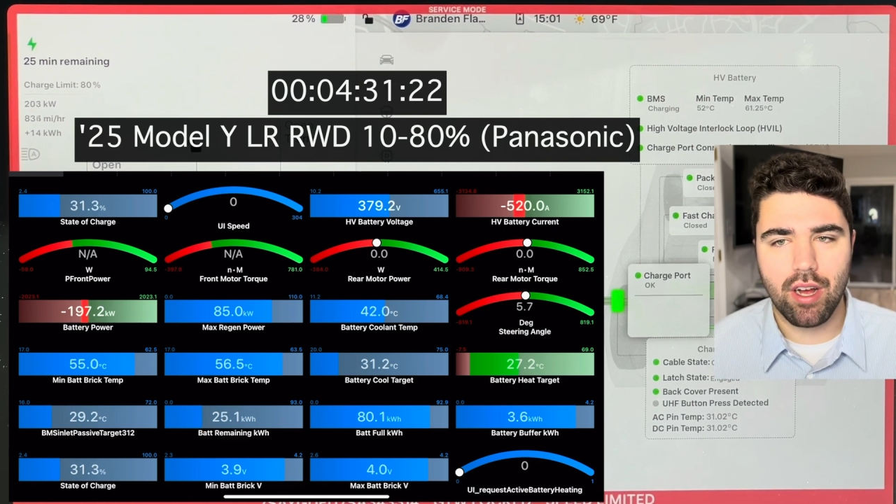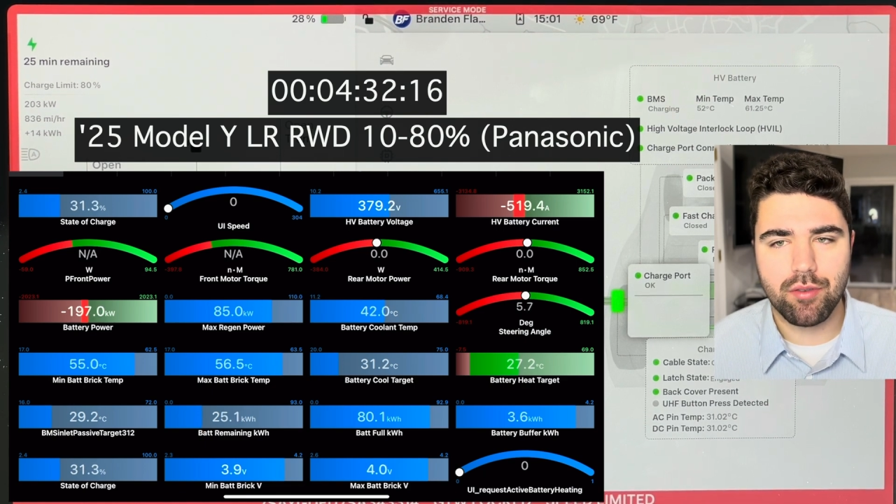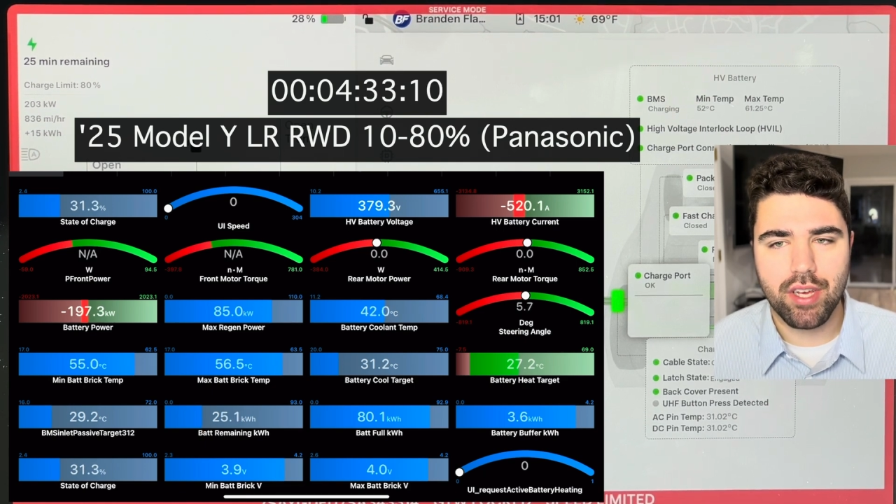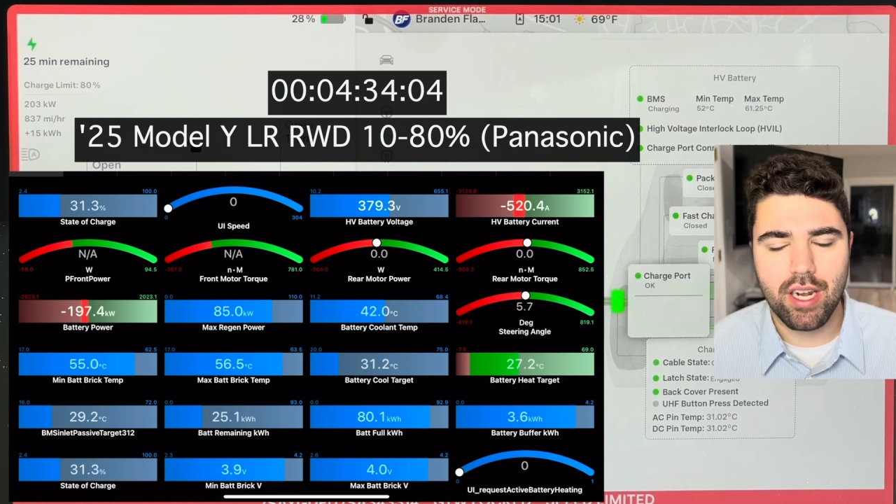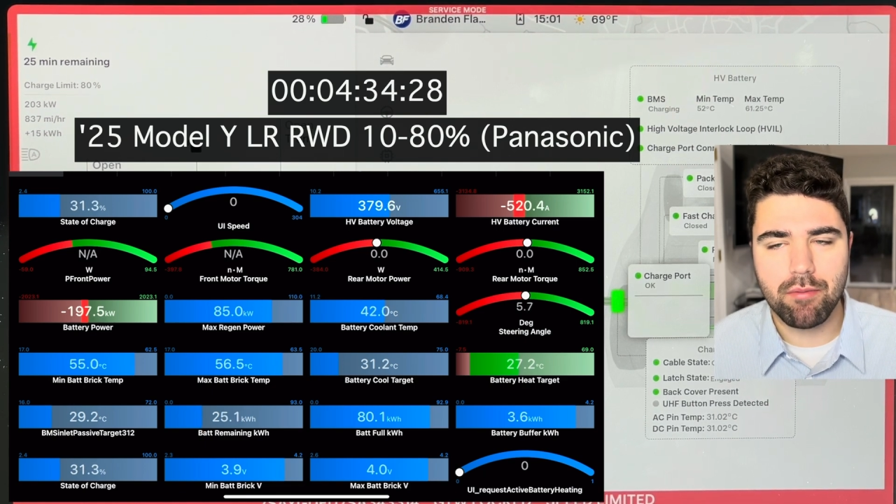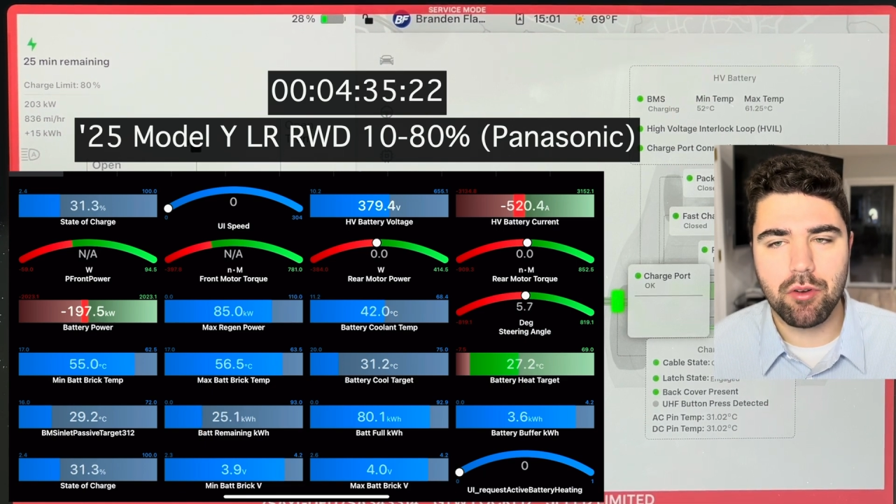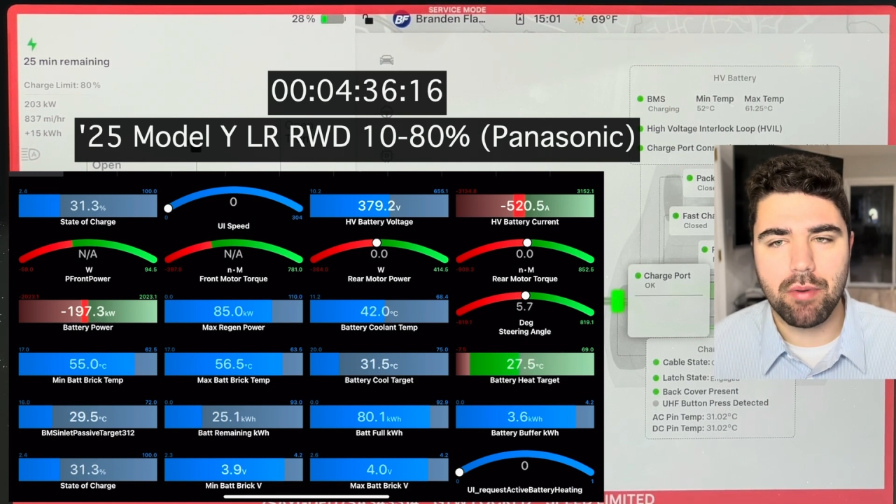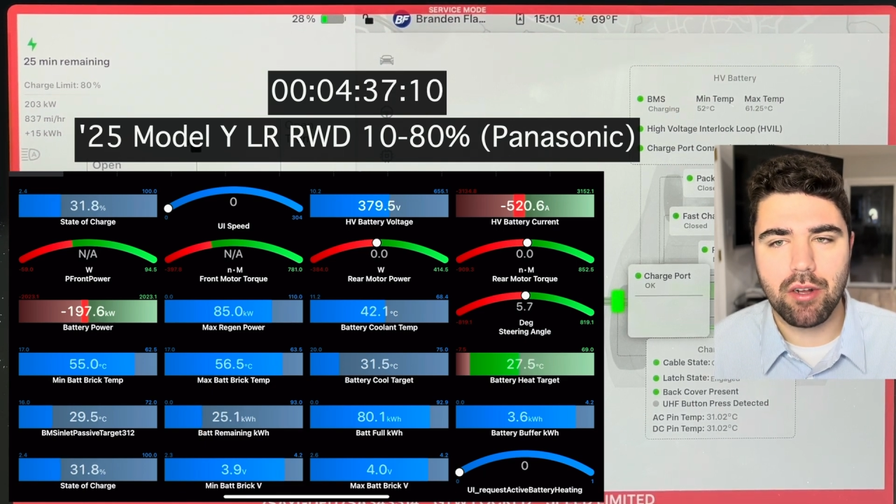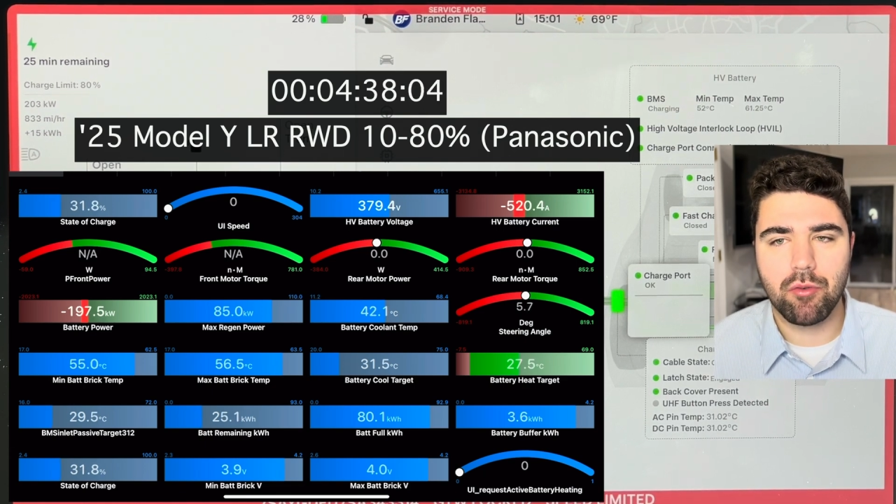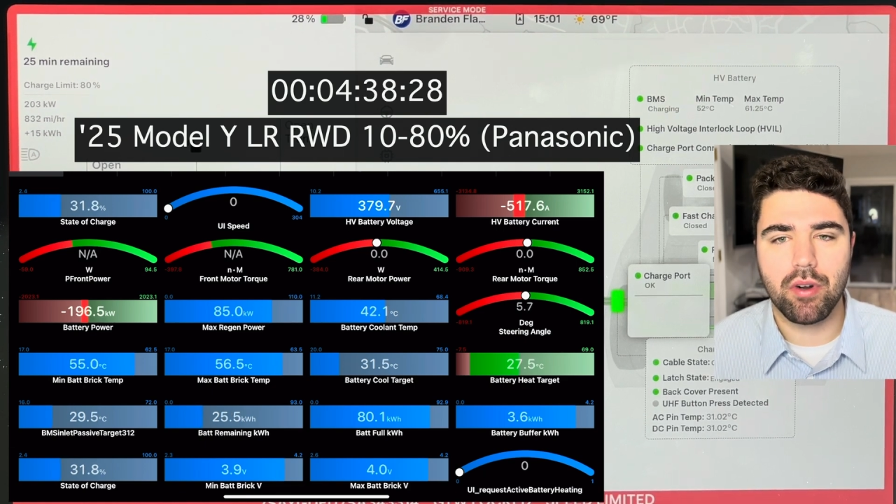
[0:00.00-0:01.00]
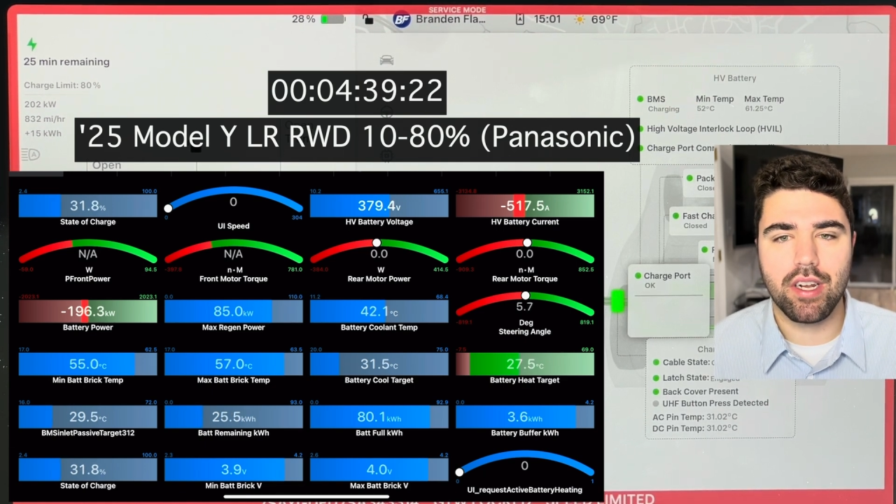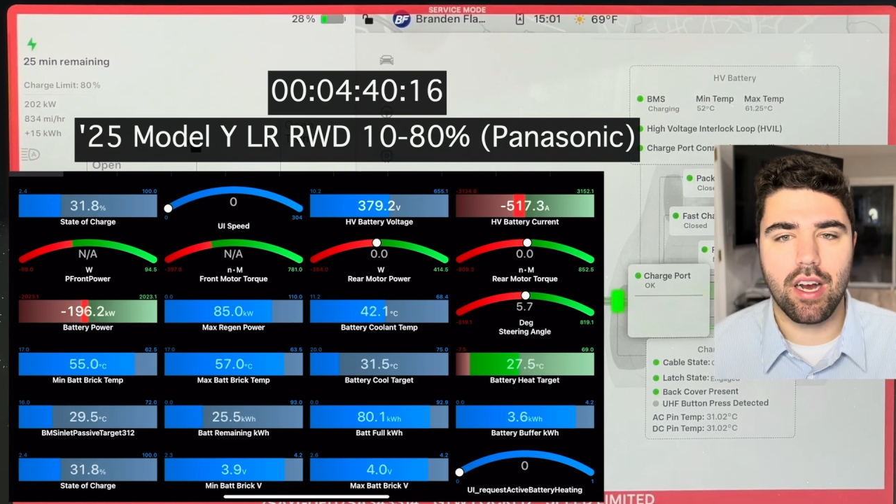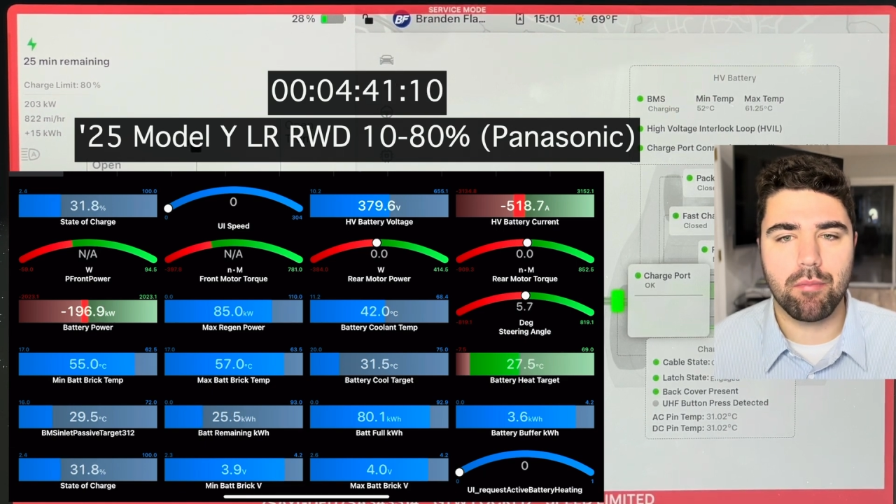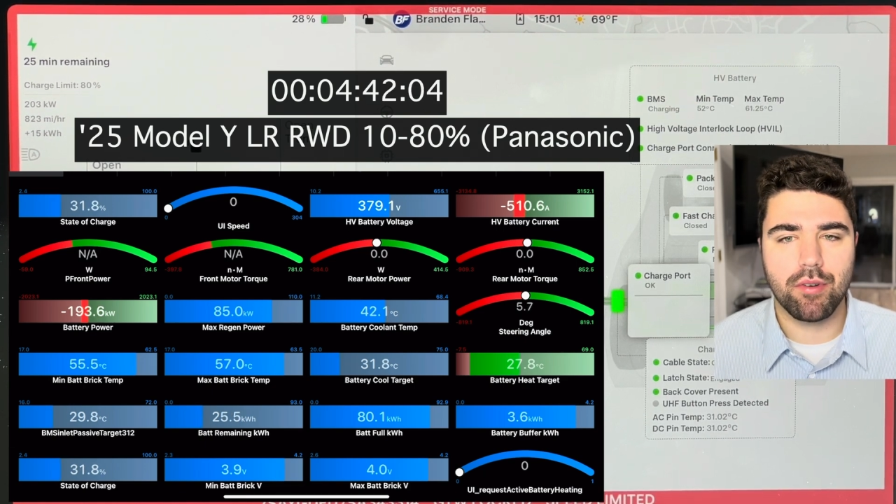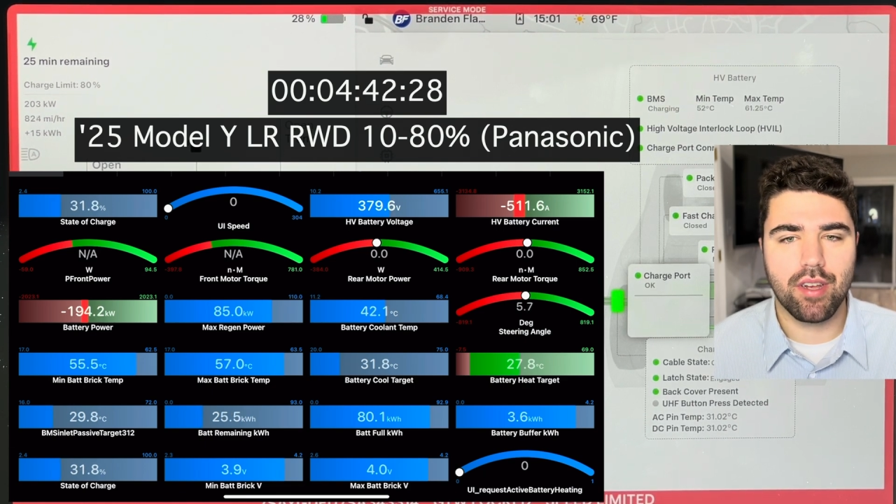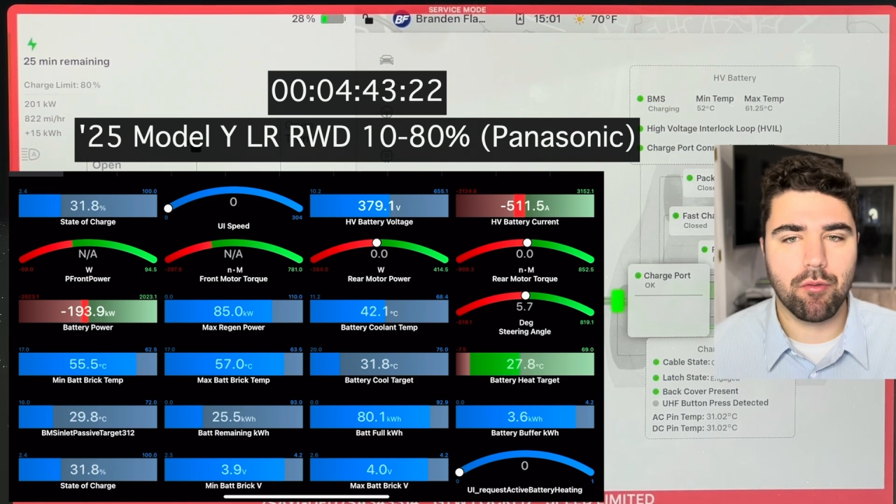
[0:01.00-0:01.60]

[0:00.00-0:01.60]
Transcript: as we get up to about 29%,